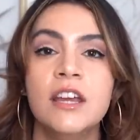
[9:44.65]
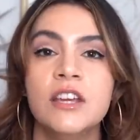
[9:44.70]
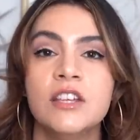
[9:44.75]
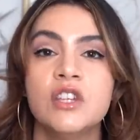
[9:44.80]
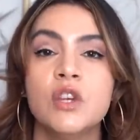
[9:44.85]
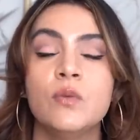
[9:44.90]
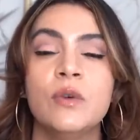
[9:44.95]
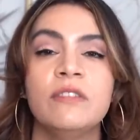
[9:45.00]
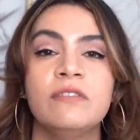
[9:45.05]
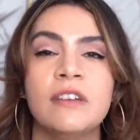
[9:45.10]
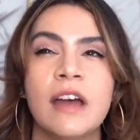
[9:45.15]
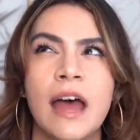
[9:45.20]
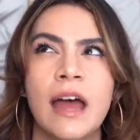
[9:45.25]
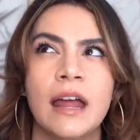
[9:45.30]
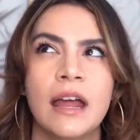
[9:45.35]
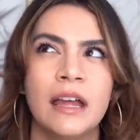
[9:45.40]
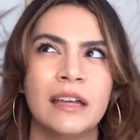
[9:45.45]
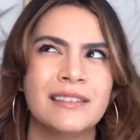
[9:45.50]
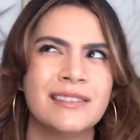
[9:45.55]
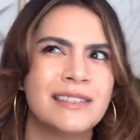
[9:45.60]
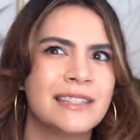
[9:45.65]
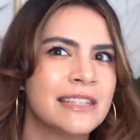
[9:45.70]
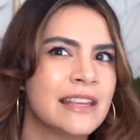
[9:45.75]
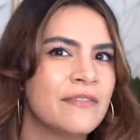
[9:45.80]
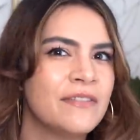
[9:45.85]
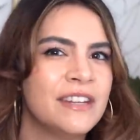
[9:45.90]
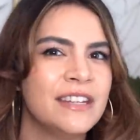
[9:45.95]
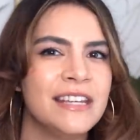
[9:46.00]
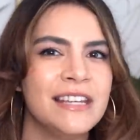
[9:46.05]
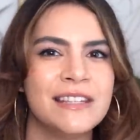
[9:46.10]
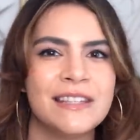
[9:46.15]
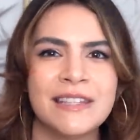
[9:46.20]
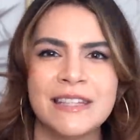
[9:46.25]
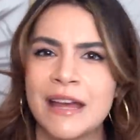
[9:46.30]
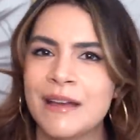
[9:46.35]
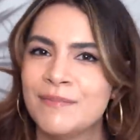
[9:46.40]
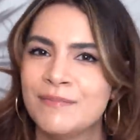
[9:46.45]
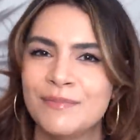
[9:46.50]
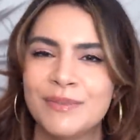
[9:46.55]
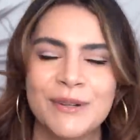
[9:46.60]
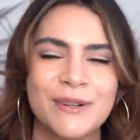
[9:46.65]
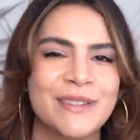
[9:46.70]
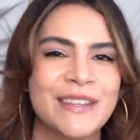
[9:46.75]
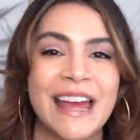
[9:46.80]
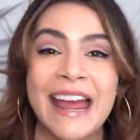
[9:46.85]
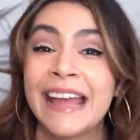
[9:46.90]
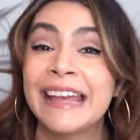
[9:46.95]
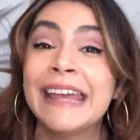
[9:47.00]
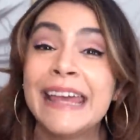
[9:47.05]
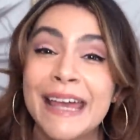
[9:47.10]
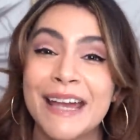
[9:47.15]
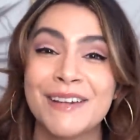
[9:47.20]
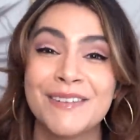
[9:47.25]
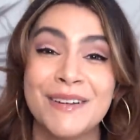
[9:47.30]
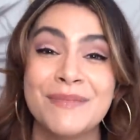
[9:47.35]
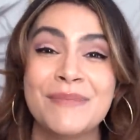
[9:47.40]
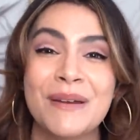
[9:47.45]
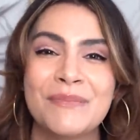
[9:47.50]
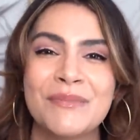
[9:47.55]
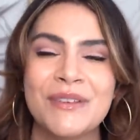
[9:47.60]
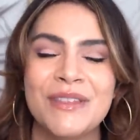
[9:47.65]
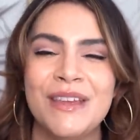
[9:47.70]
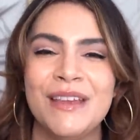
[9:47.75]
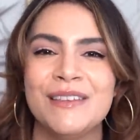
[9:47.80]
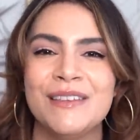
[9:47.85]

So we've got seventy some percent, I can't remember the